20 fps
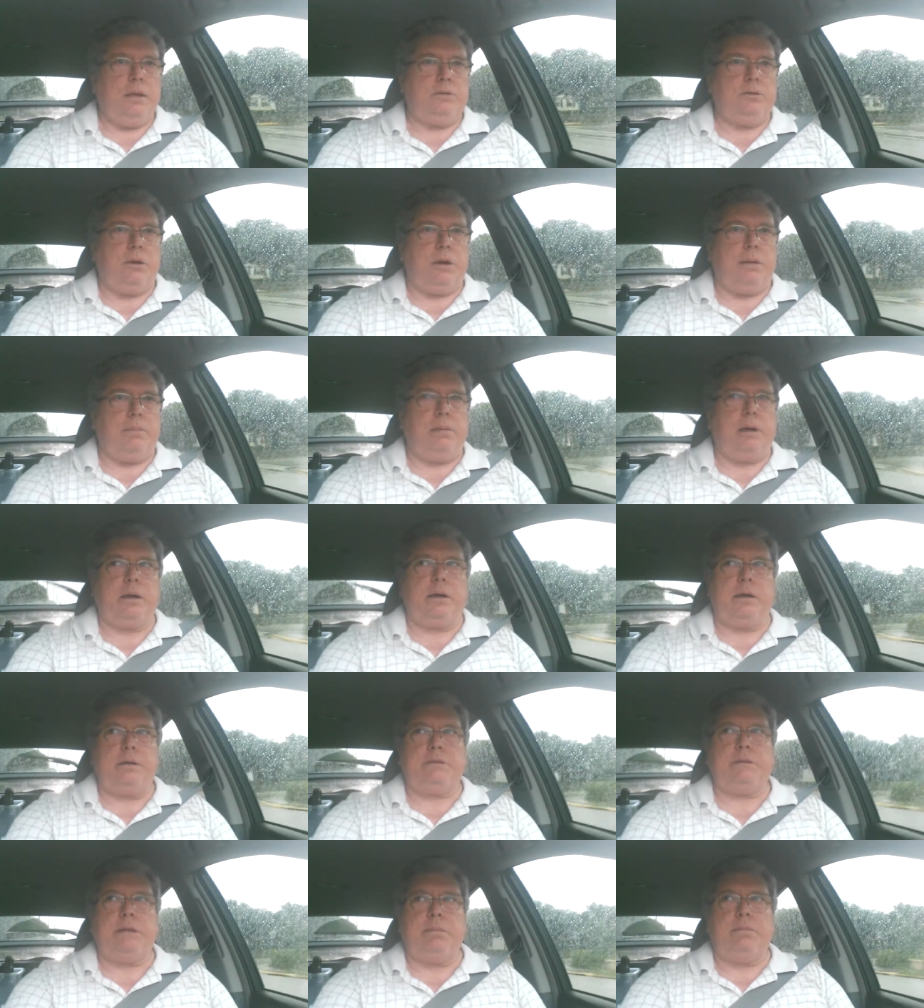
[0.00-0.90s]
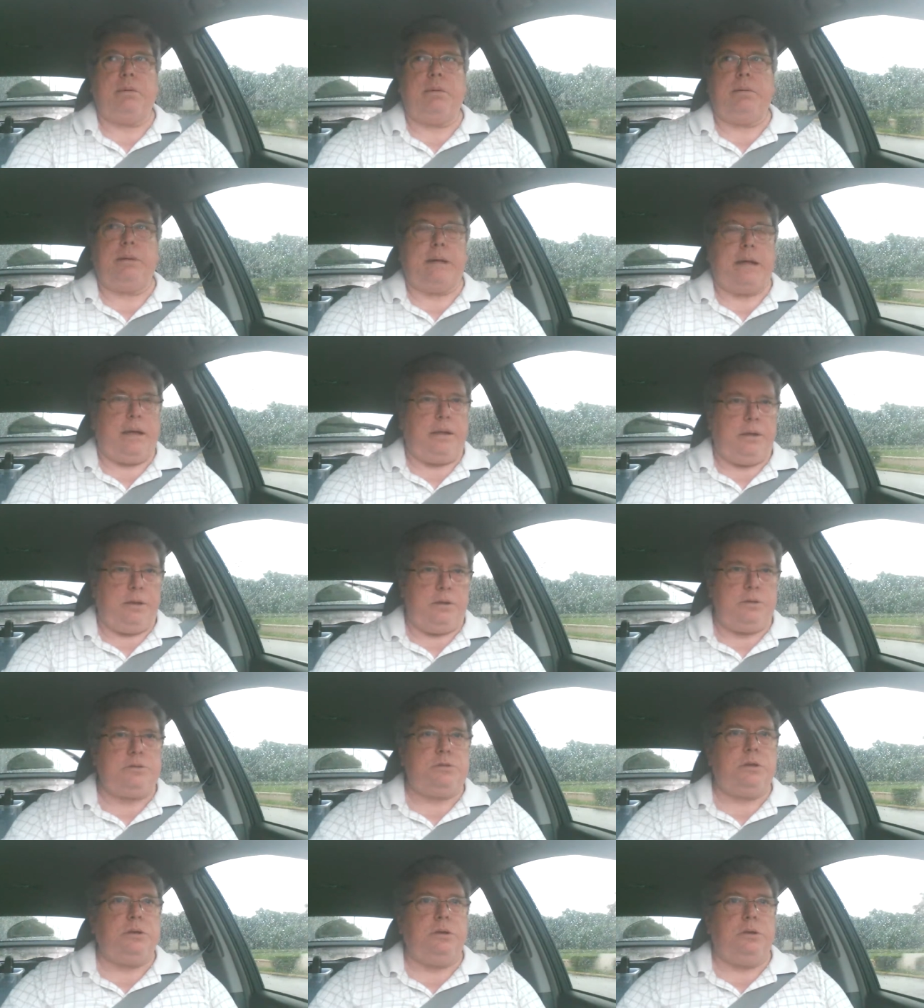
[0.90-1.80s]
so I'm not going to save up. Now, I
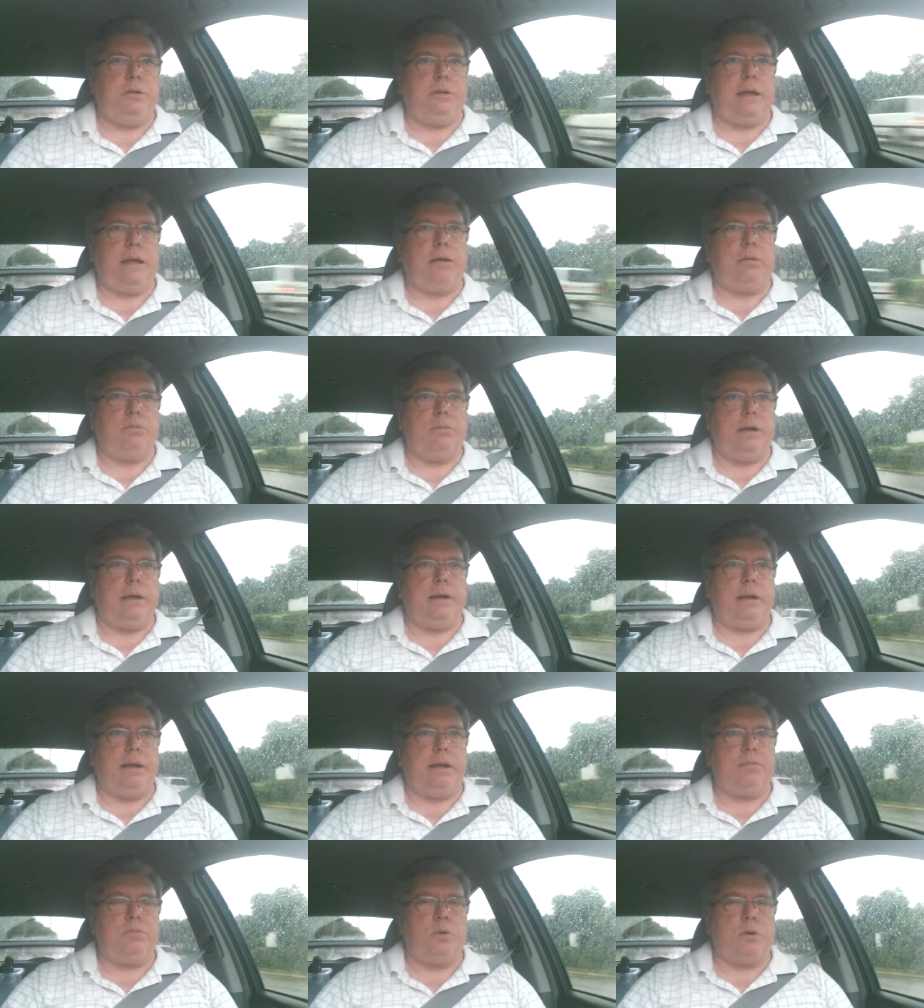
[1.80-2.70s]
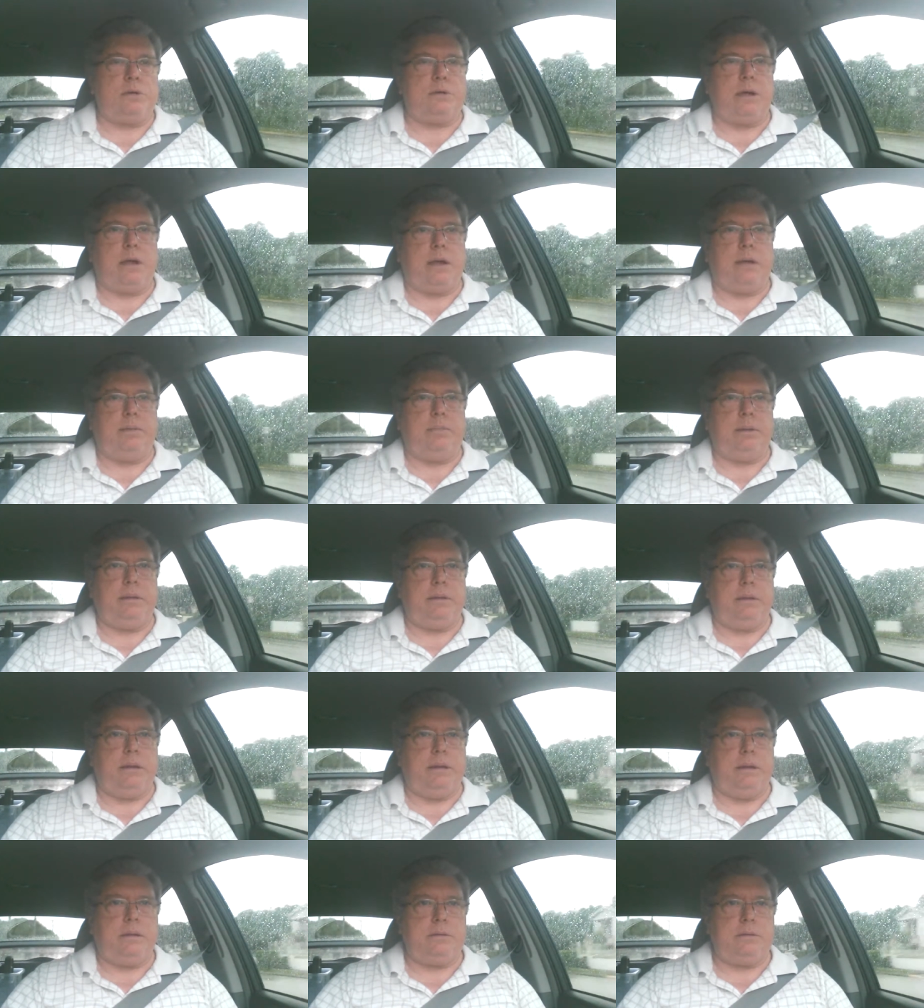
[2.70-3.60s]
used to do that when I had more time
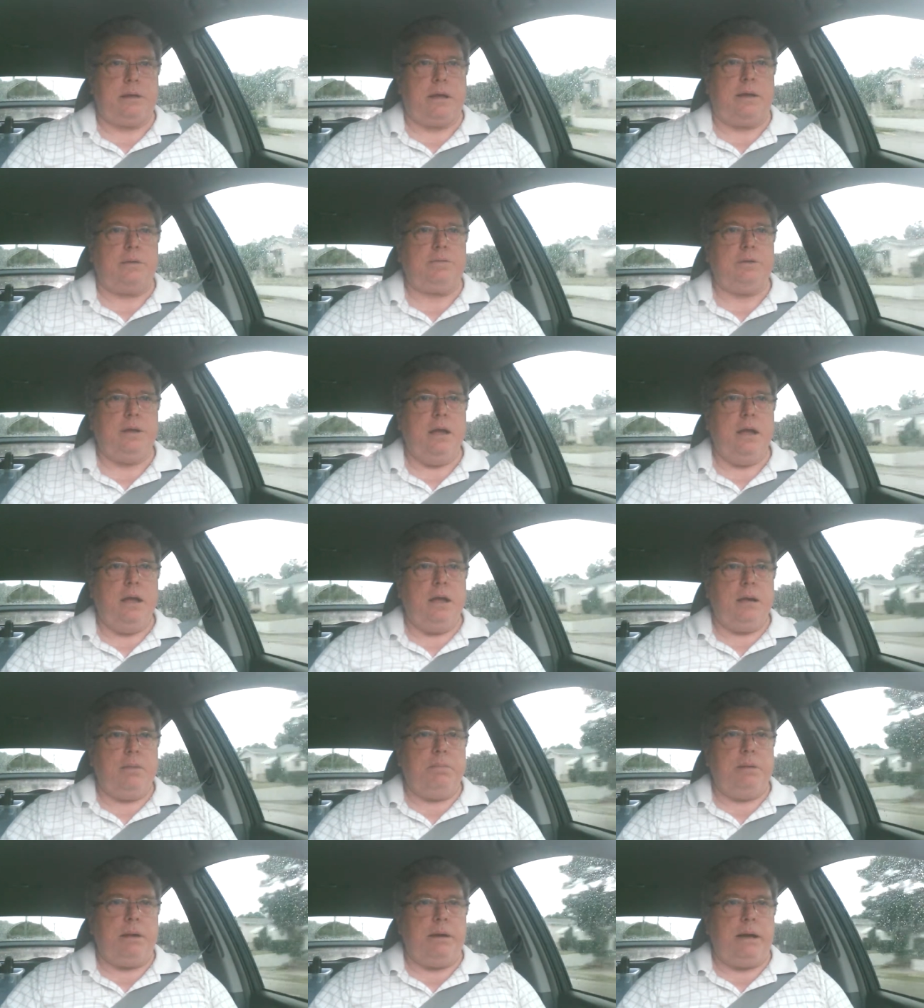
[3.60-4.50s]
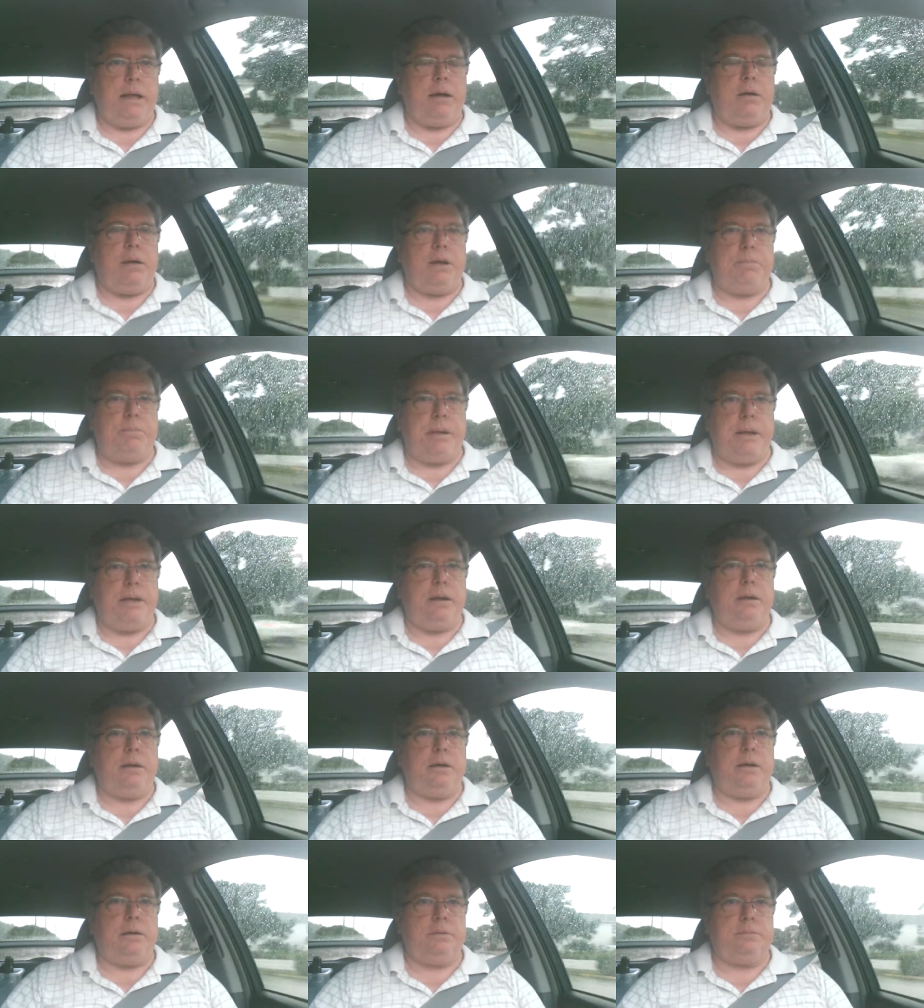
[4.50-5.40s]
and stuff, but now I paid